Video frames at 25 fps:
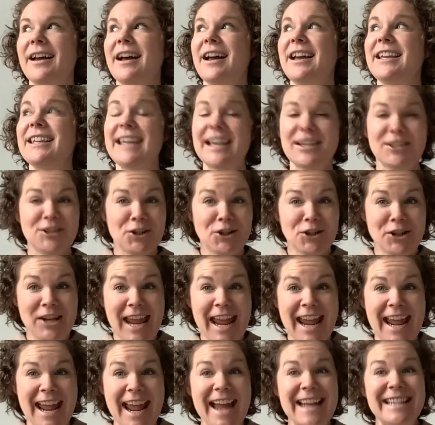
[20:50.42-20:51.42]

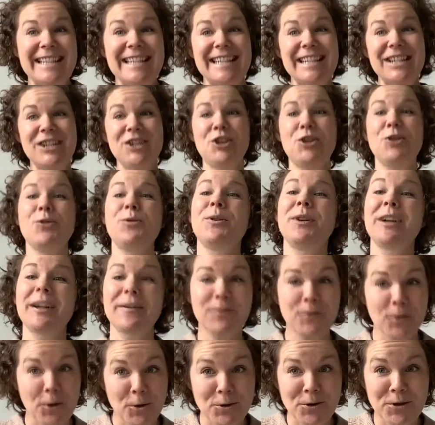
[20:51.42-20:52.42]
Yesterday, I did a tour
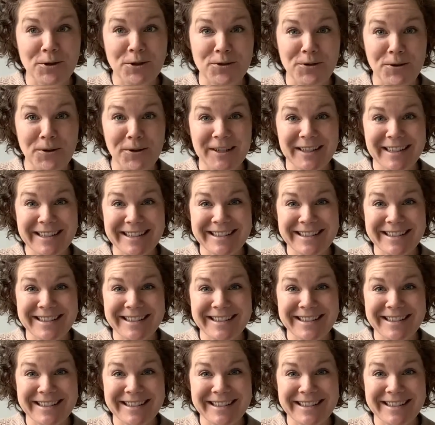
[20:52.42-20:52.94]
of grocery stores.